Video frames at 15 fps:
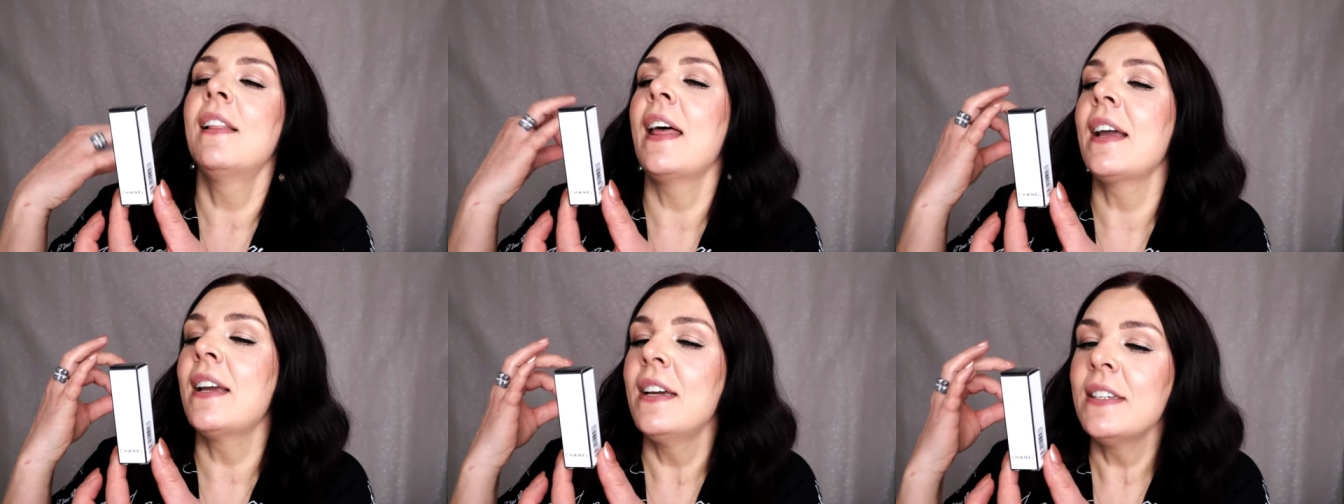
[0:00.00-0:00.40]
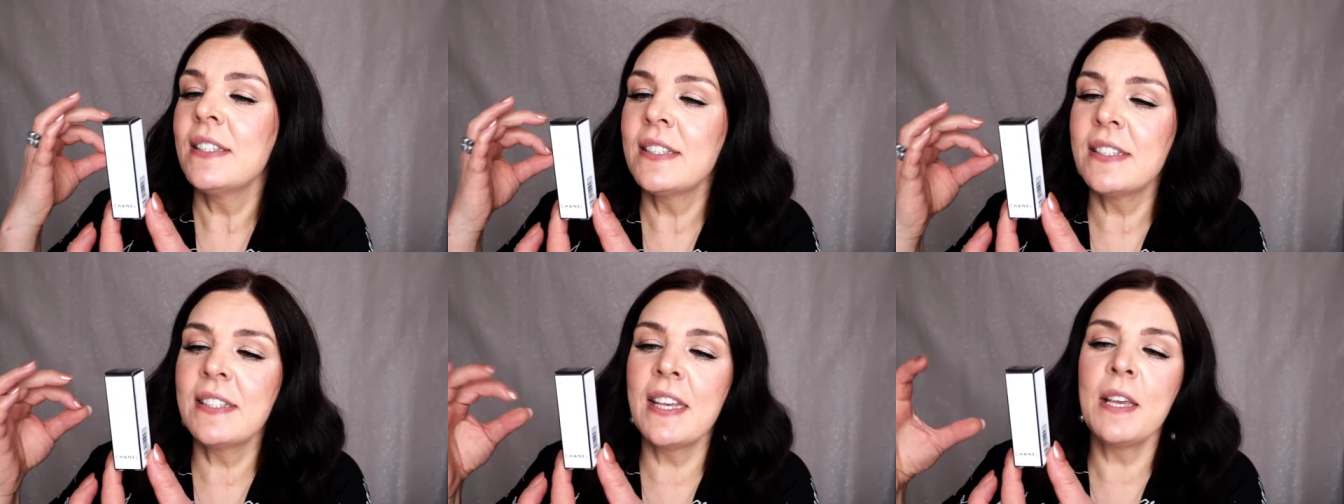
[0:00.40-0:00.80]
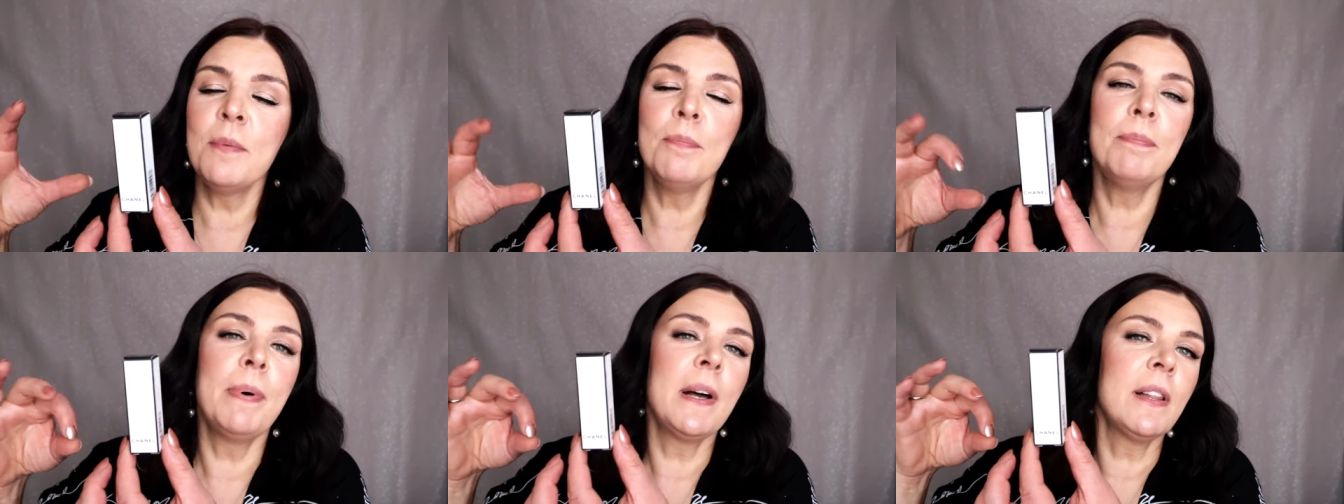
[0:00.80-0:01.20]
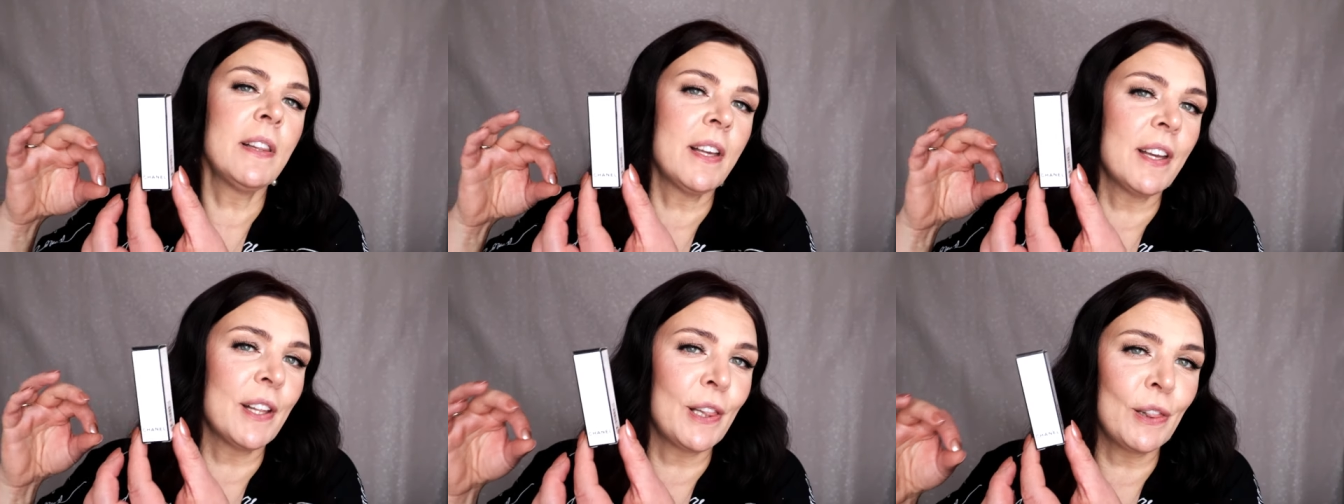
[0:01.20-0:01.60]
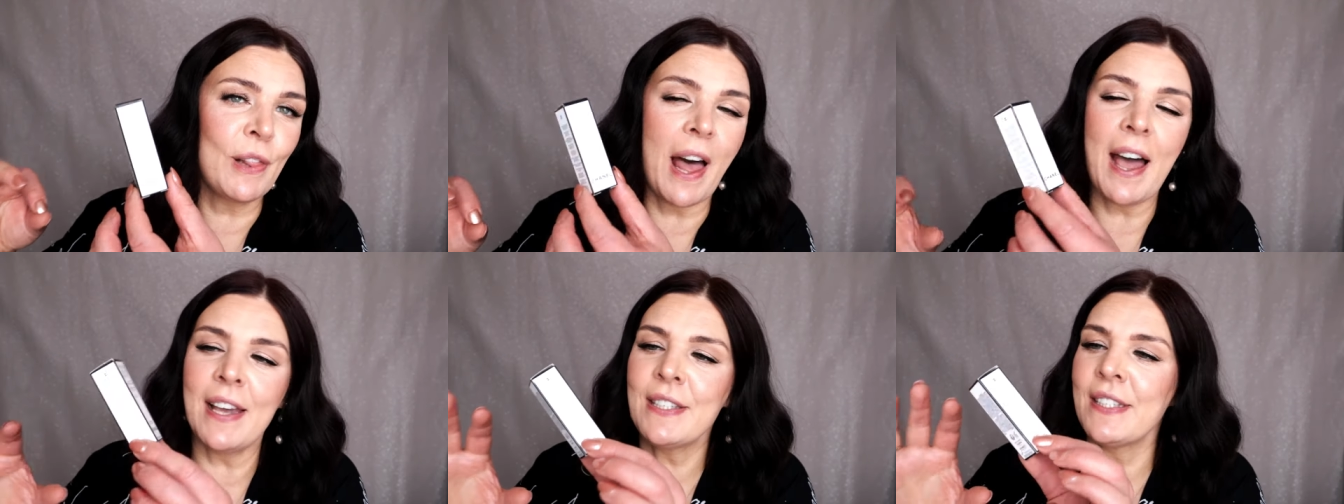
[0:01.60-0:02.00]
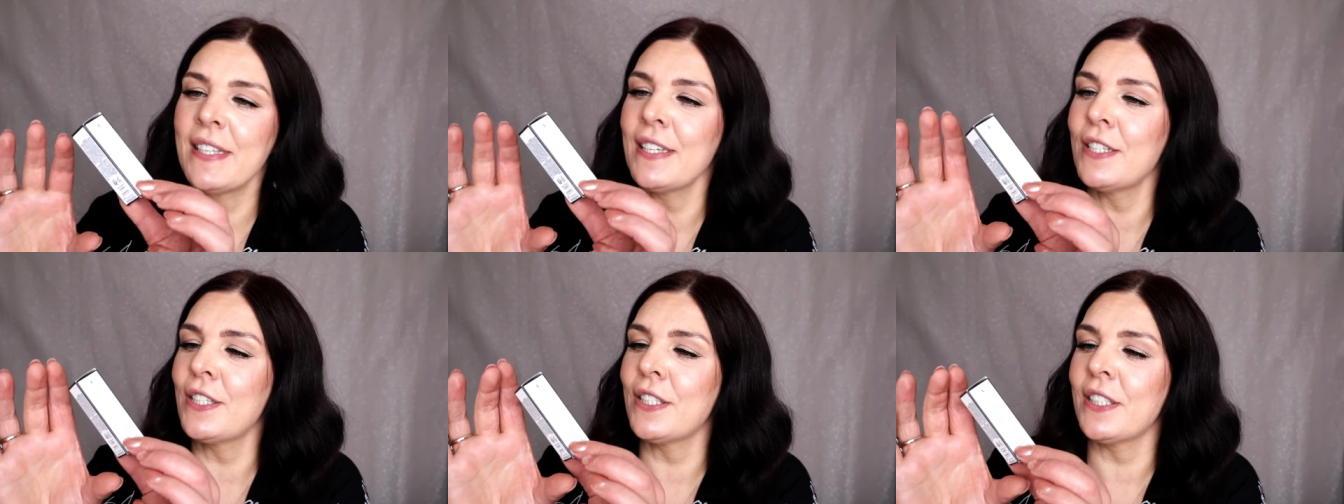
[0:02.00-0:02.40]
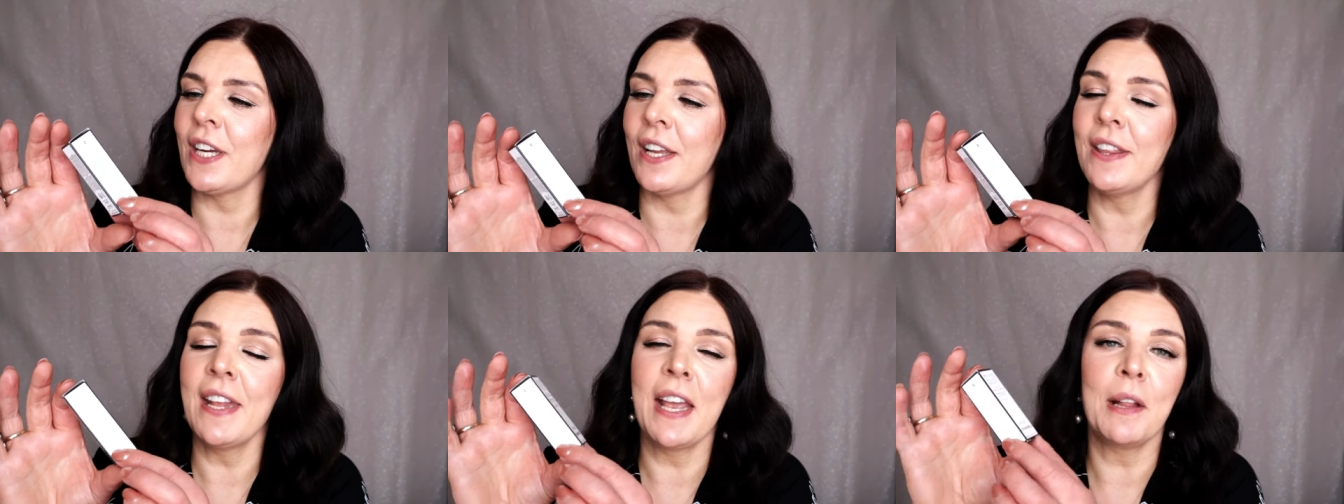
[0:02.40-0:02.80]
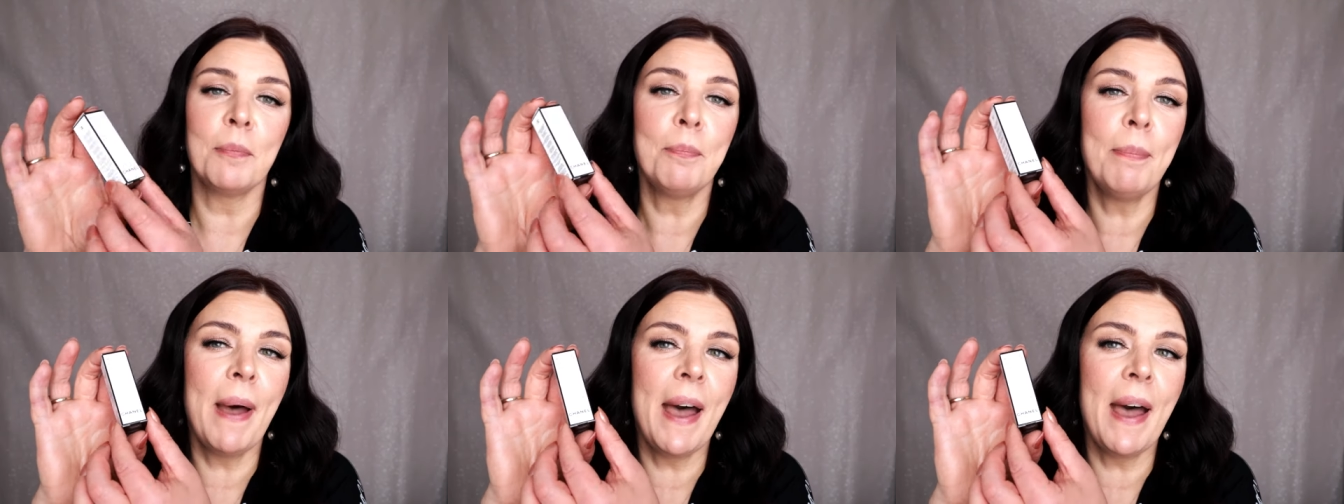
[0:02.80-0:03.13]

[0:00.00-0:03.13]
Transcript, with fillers: like simple classic Chanel